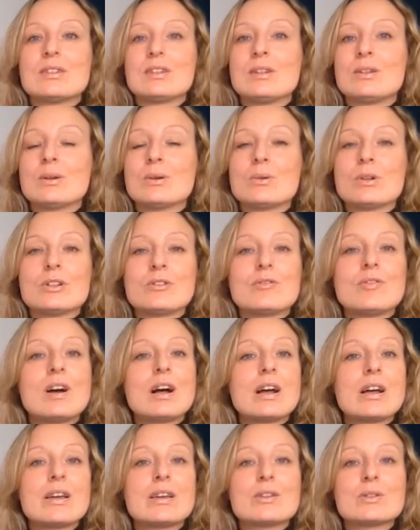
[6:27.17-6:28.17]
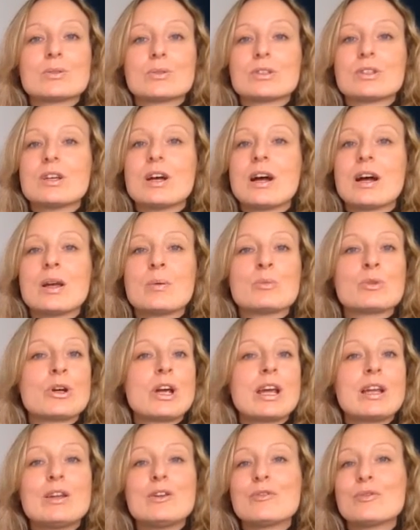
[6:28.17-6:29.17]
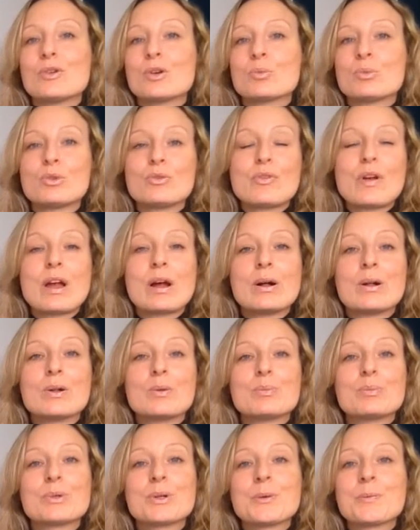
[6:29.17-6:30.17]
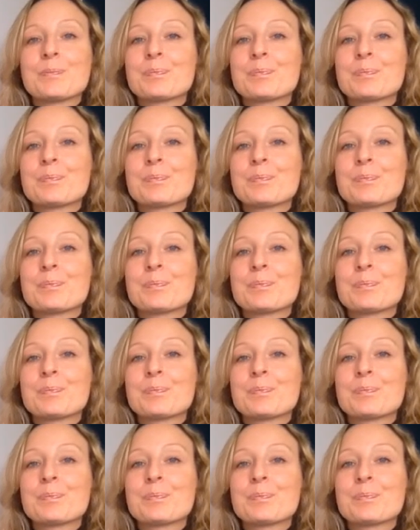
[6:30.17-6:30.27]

advice or time or any form of help.